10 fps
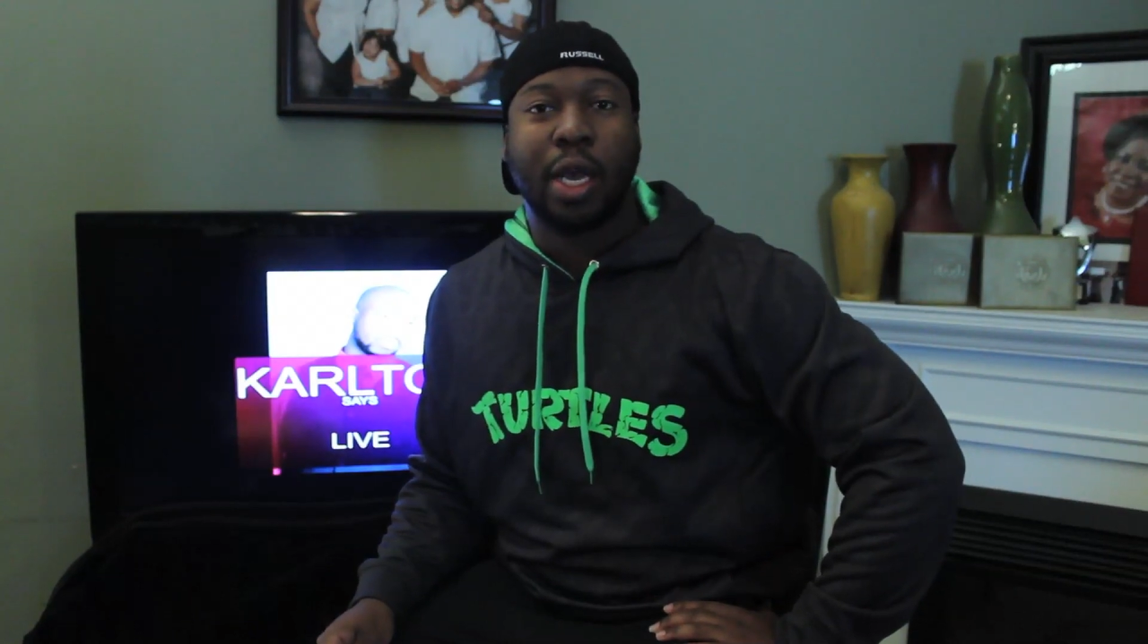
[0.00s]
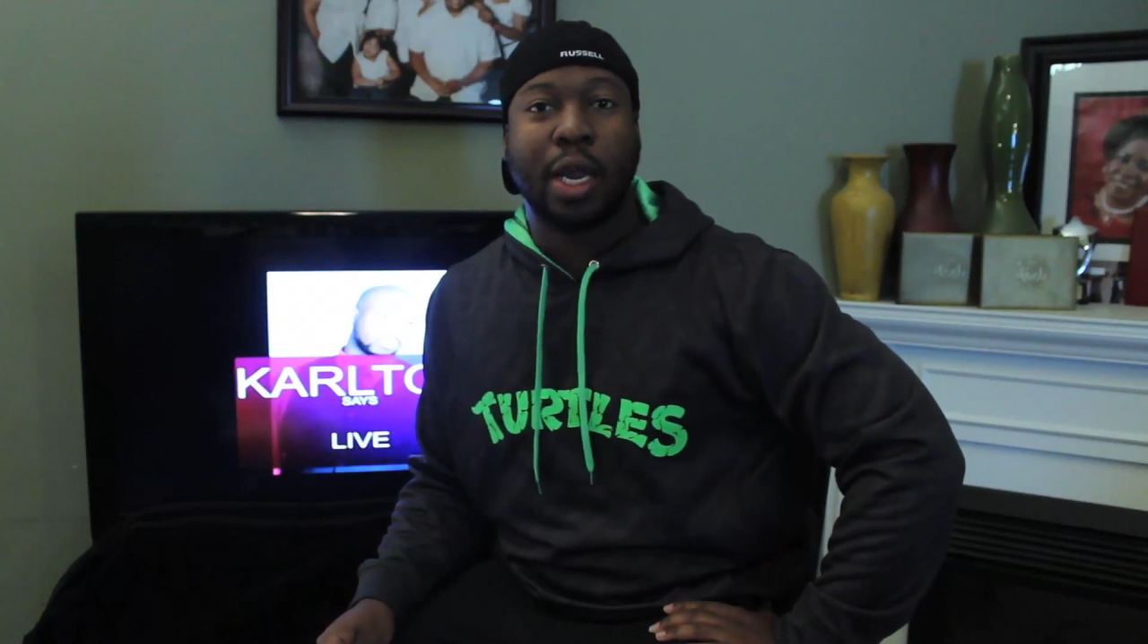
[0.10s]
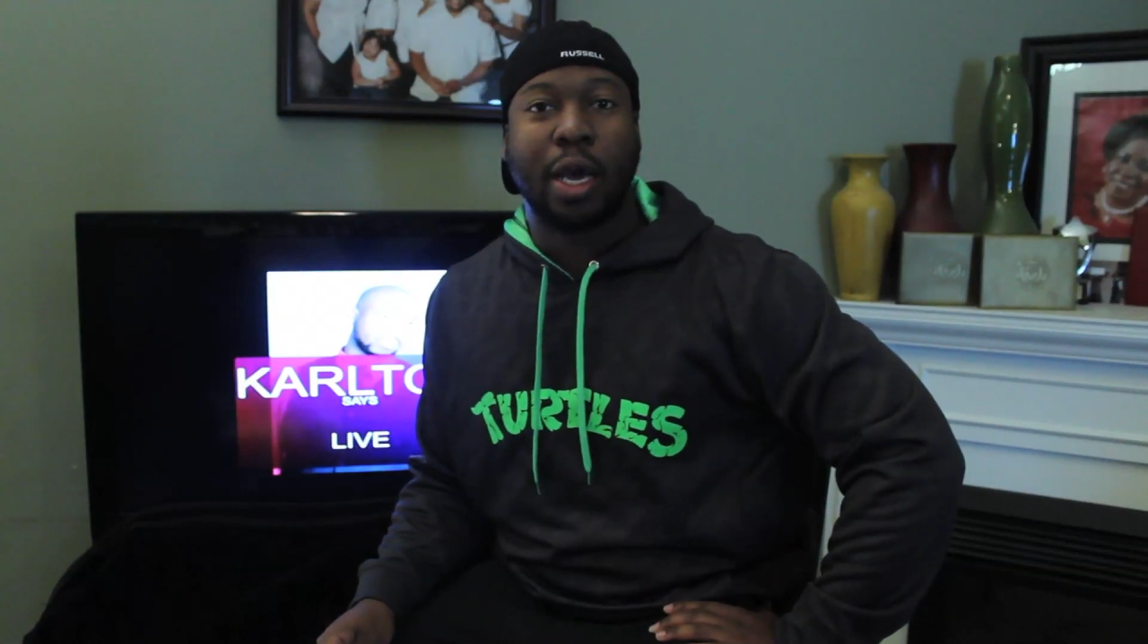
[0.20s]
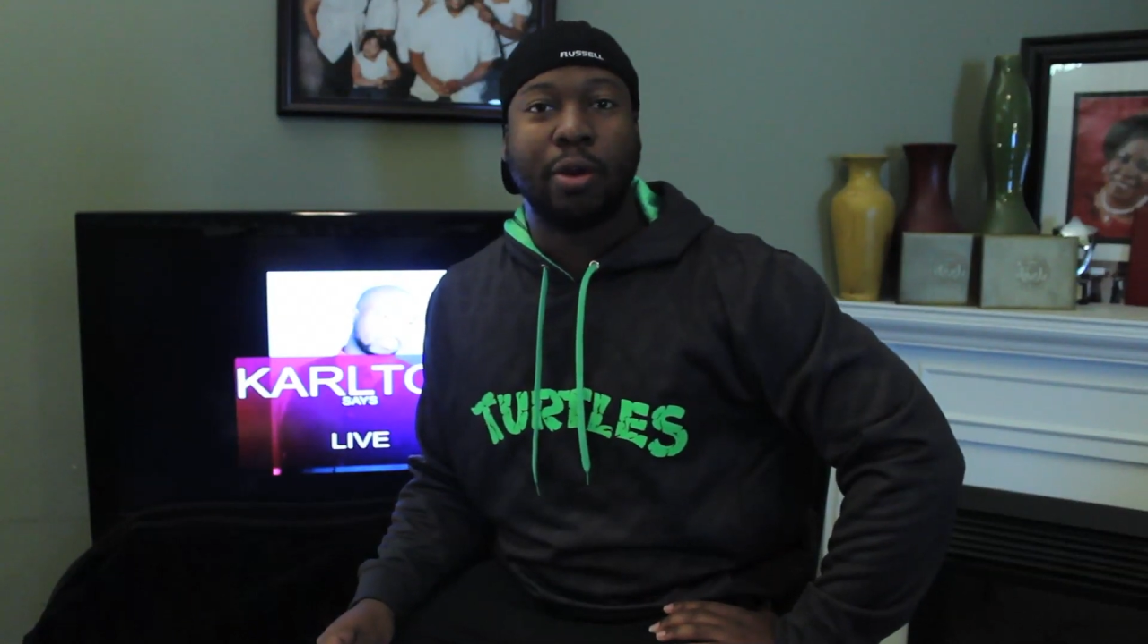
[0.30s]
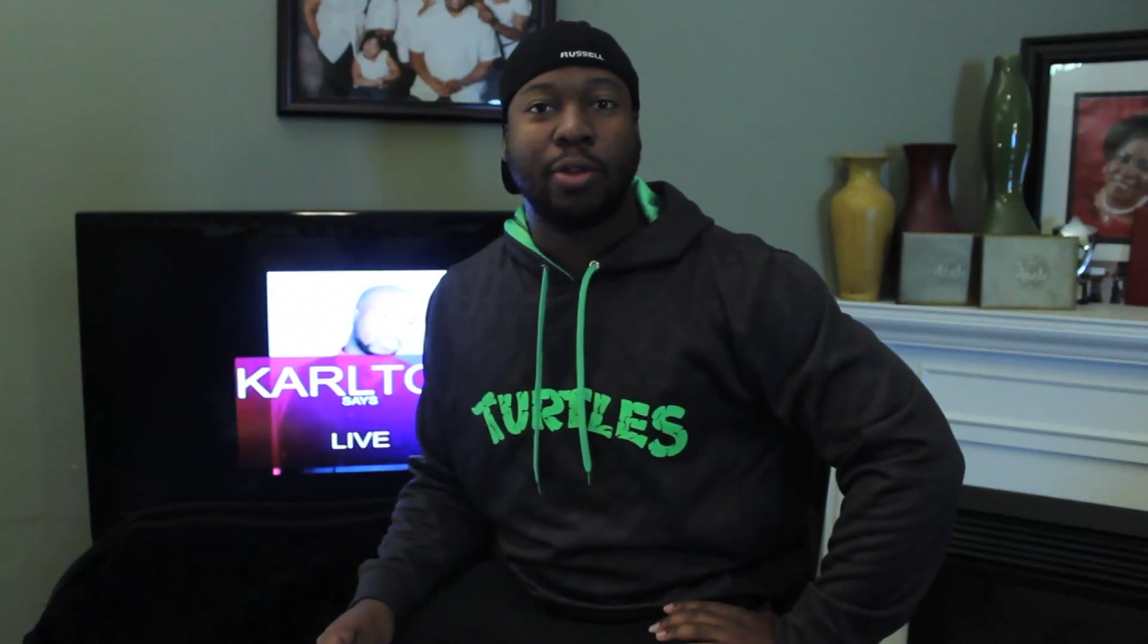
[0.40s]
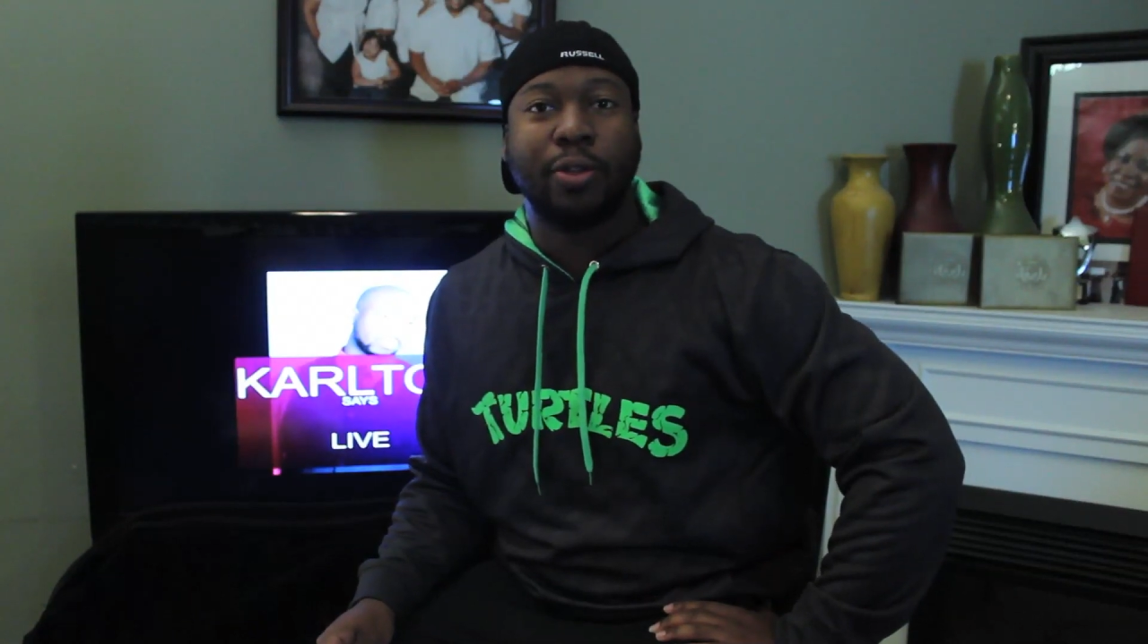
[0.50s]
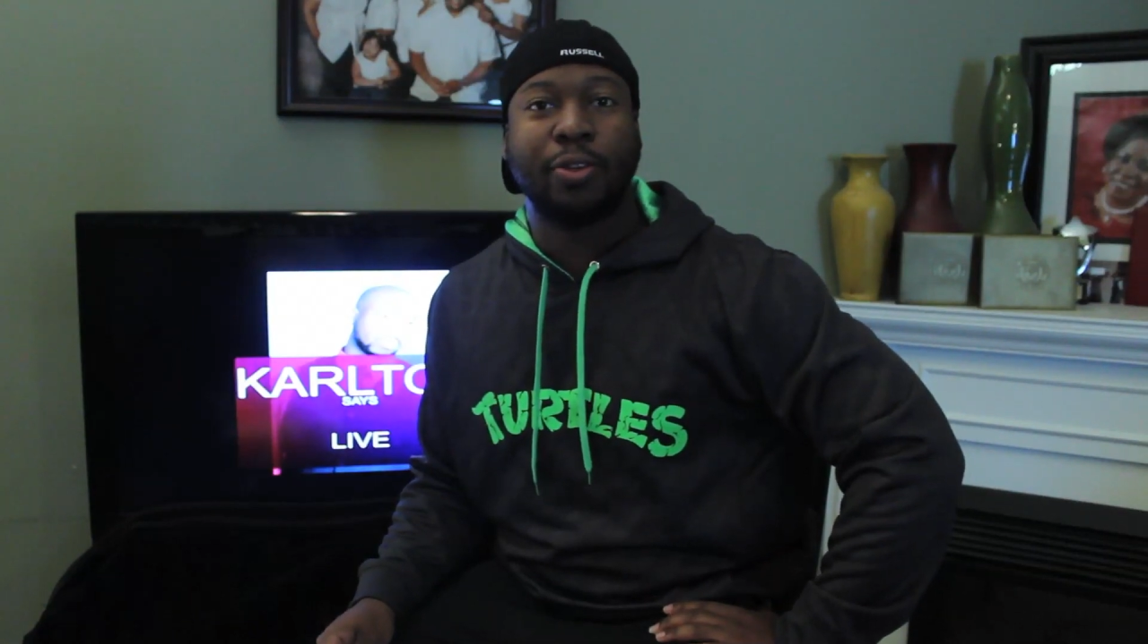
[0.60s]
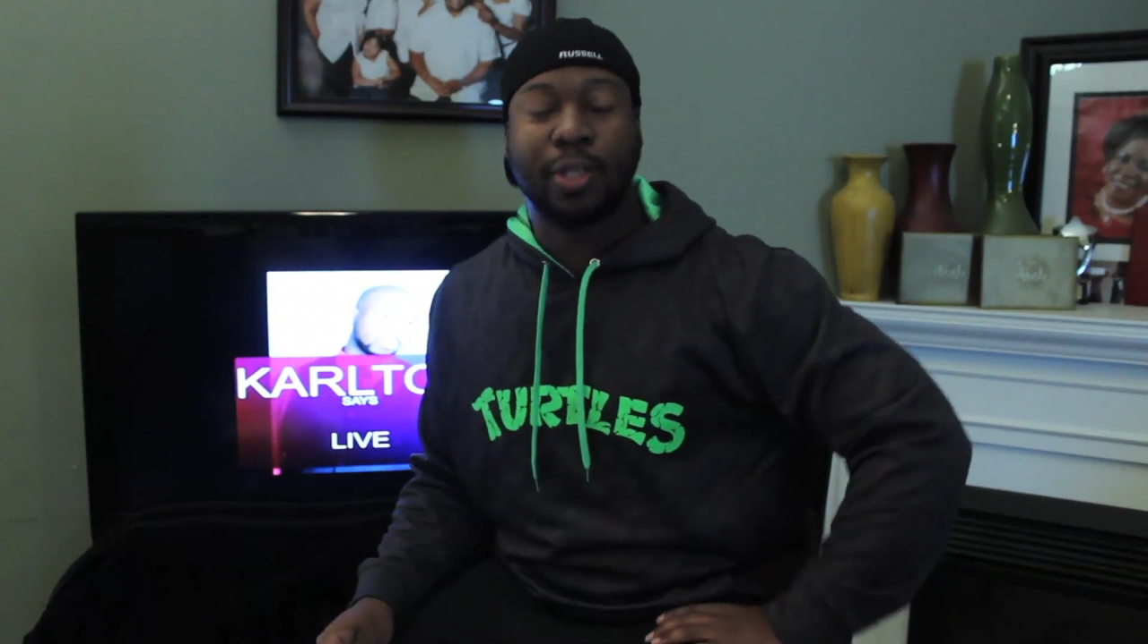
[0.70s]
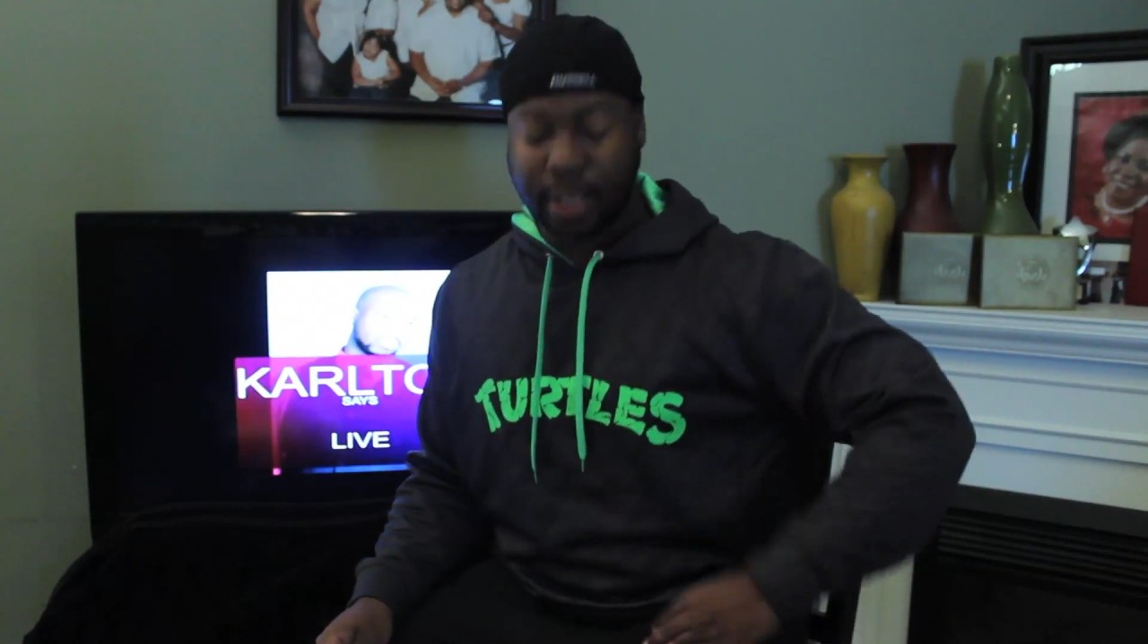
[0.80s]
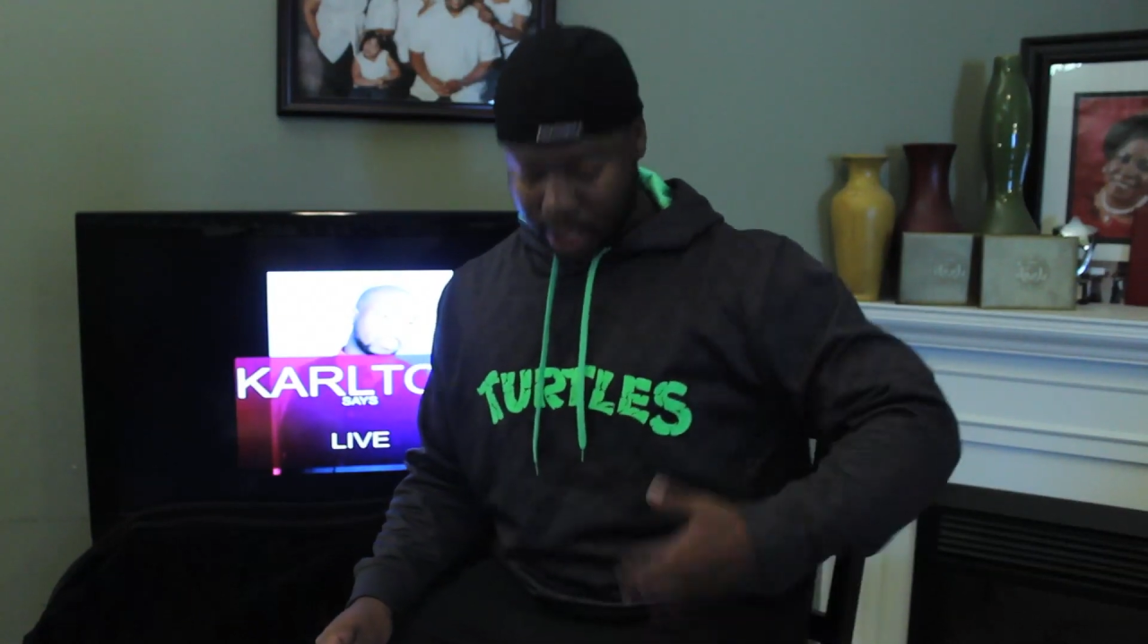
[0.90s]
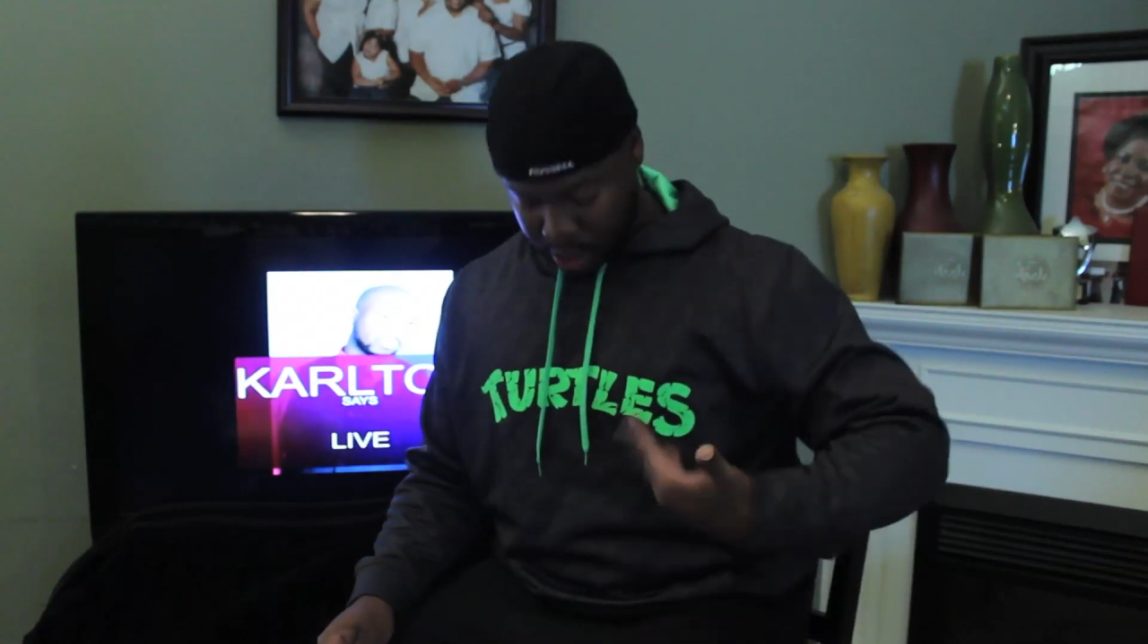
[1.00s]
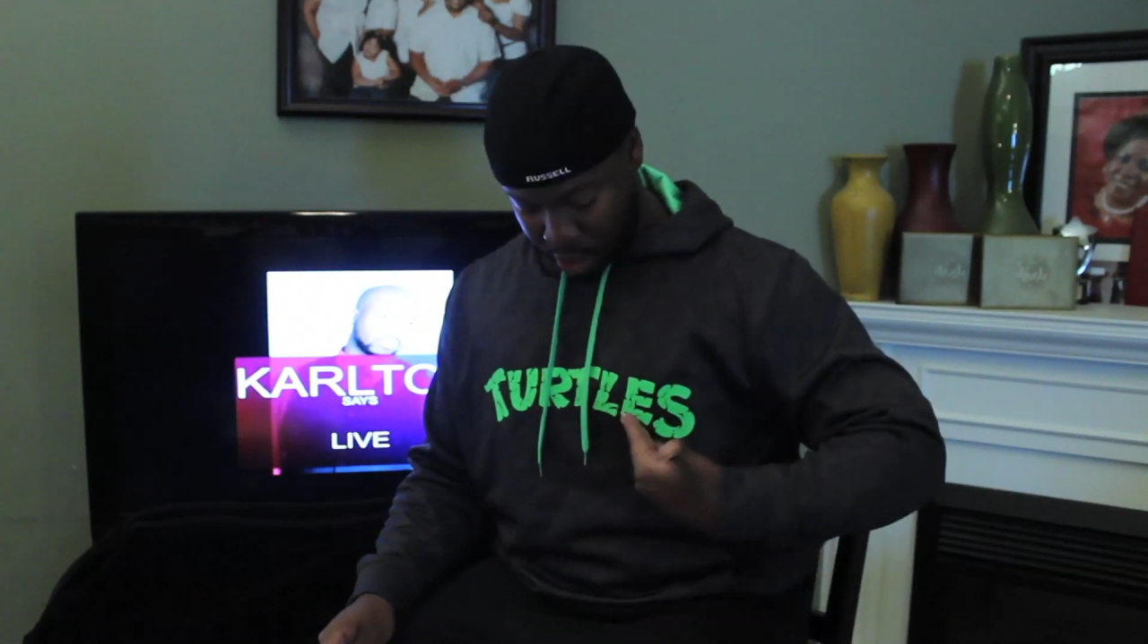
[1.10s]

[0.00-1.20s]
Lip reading: Now, as you can see,